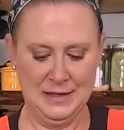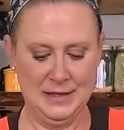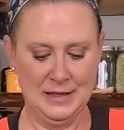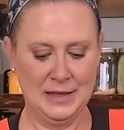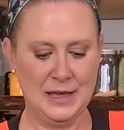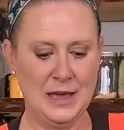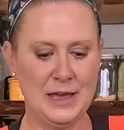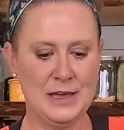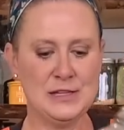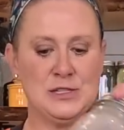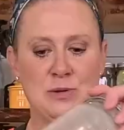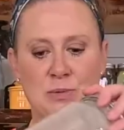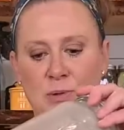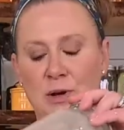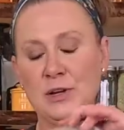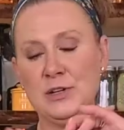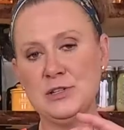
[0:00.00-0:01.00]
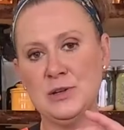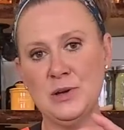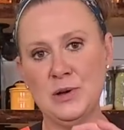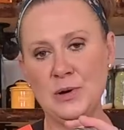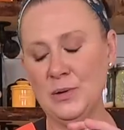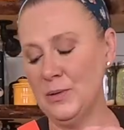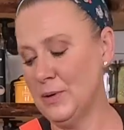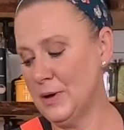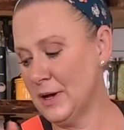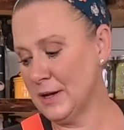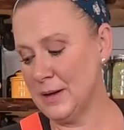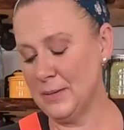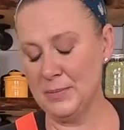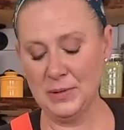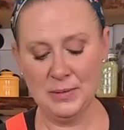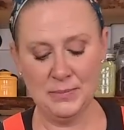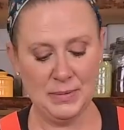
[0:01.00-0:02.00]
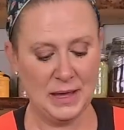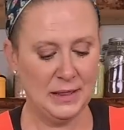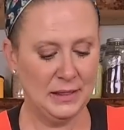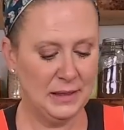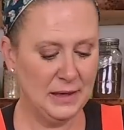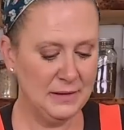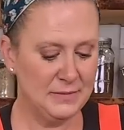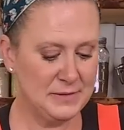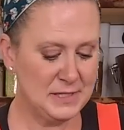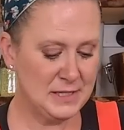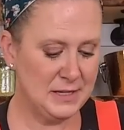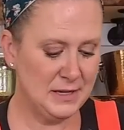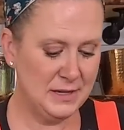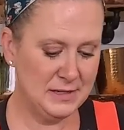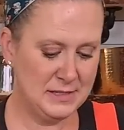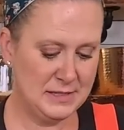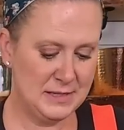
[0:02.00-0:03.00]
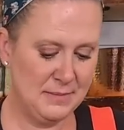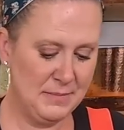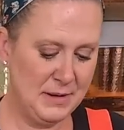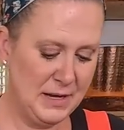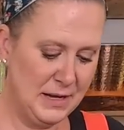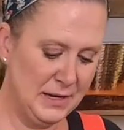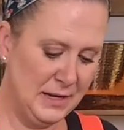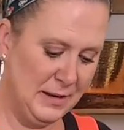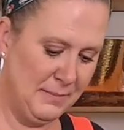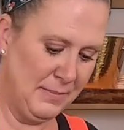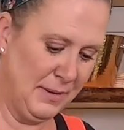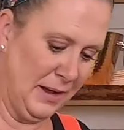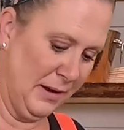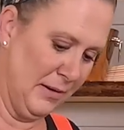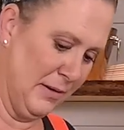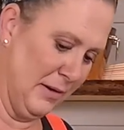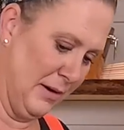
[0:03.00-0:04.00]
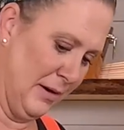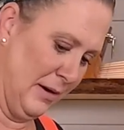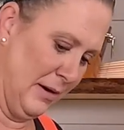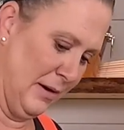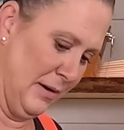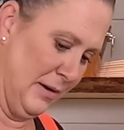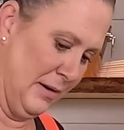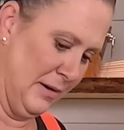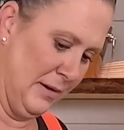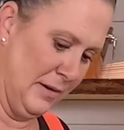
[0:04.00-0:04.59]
Okay, so we're gonna do a couple of bay leaves, some onion powder,